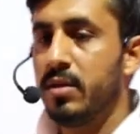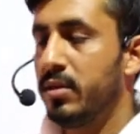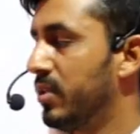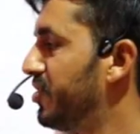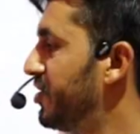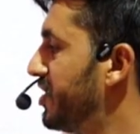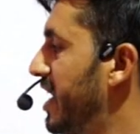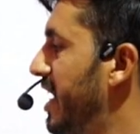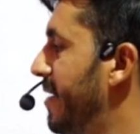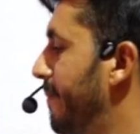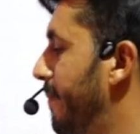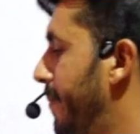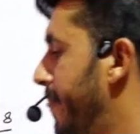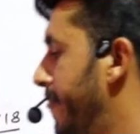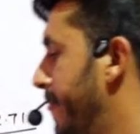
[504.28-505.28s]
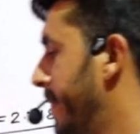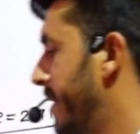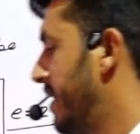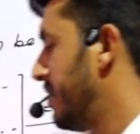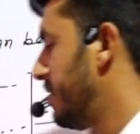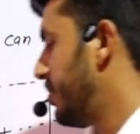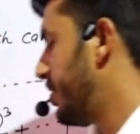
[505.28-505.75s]
The same,
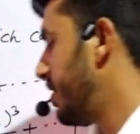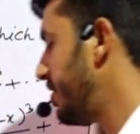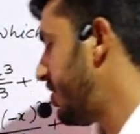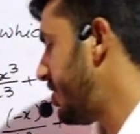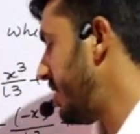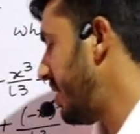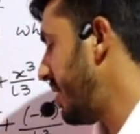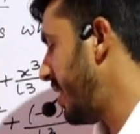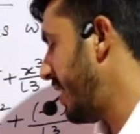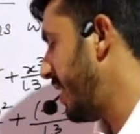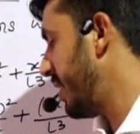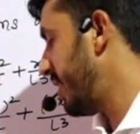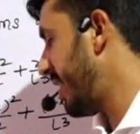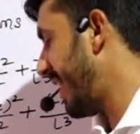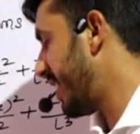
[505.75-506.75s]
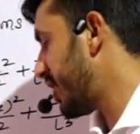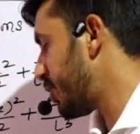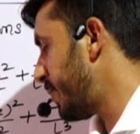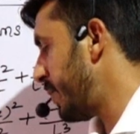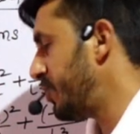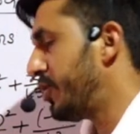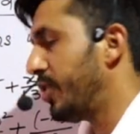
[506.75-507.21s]
the
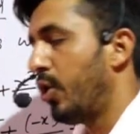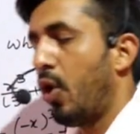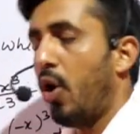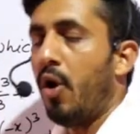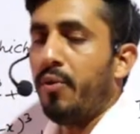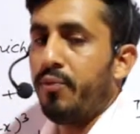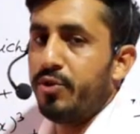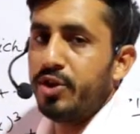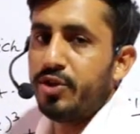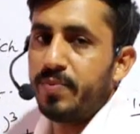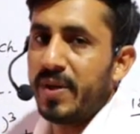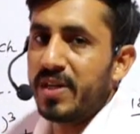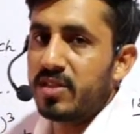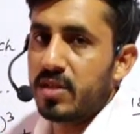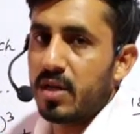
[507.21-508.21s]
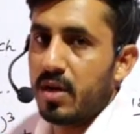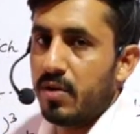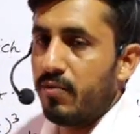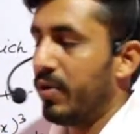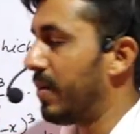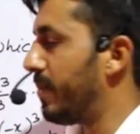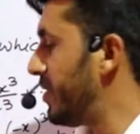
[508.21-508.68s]
expansion of this function
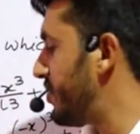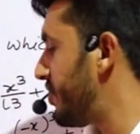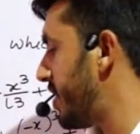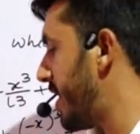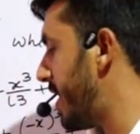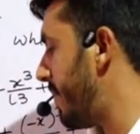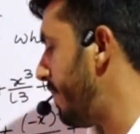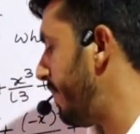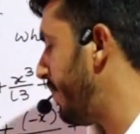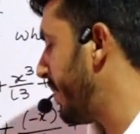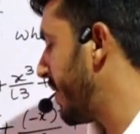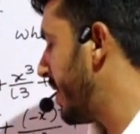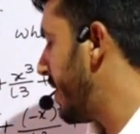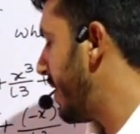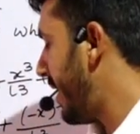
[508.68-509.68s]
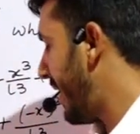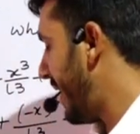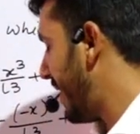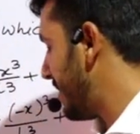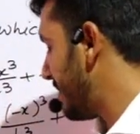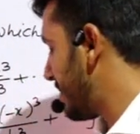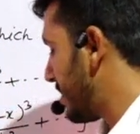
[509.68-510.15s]
will be same
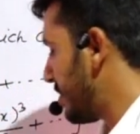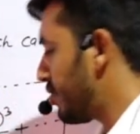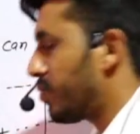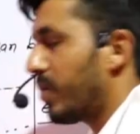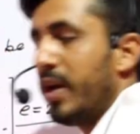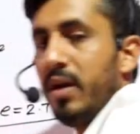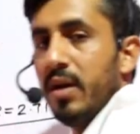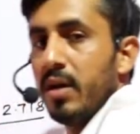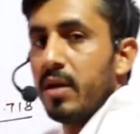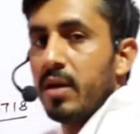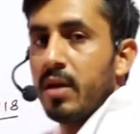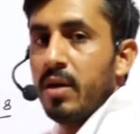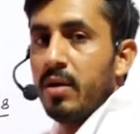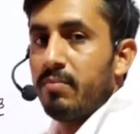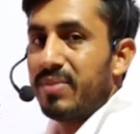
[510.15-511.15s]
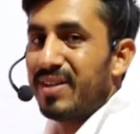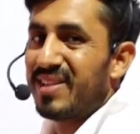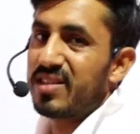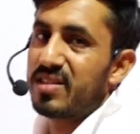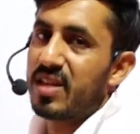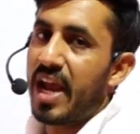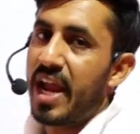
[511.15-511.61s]
as this one, but the
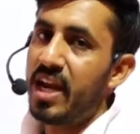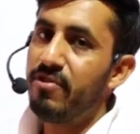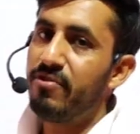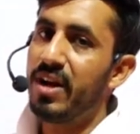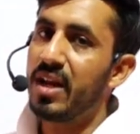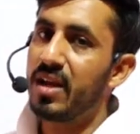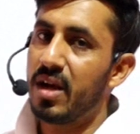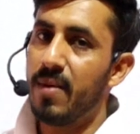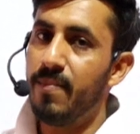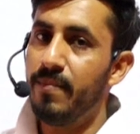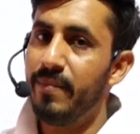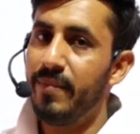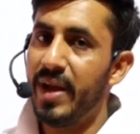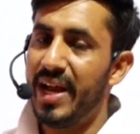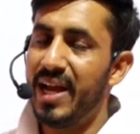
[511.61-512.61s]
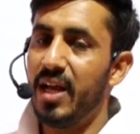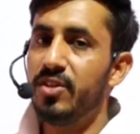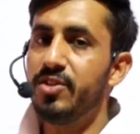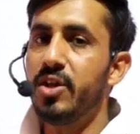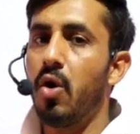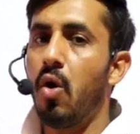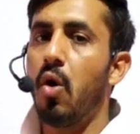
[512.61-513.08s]
sign will come
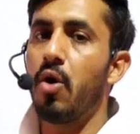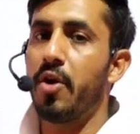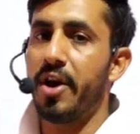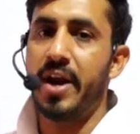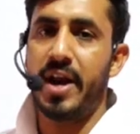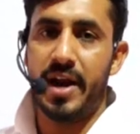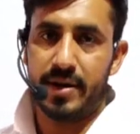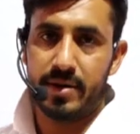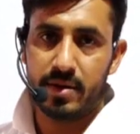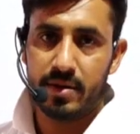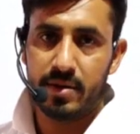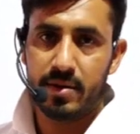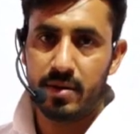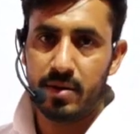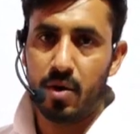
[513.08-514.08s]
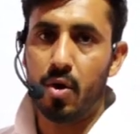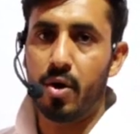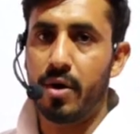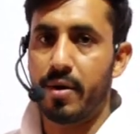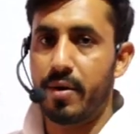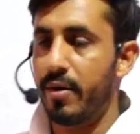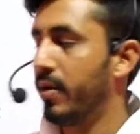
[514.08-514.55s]
as alternate
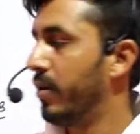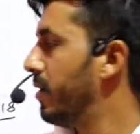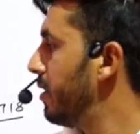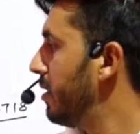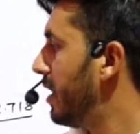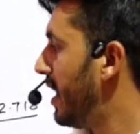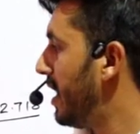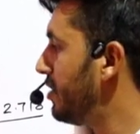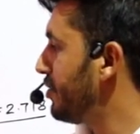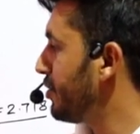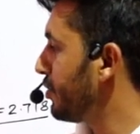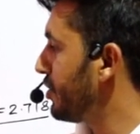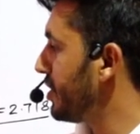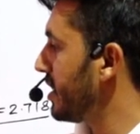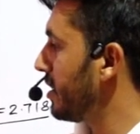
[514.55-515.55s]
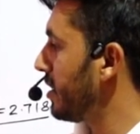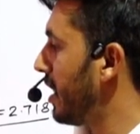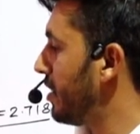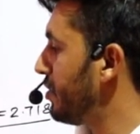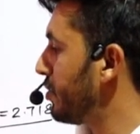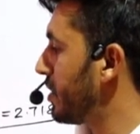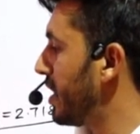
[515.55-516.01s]
order, as
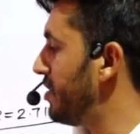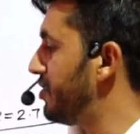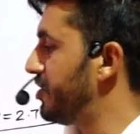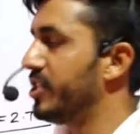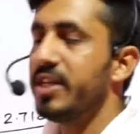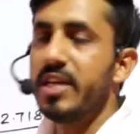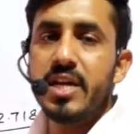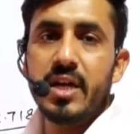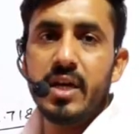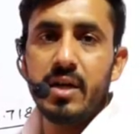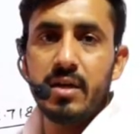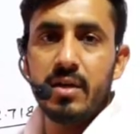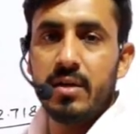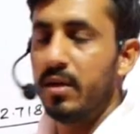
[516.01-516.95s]
you can see here.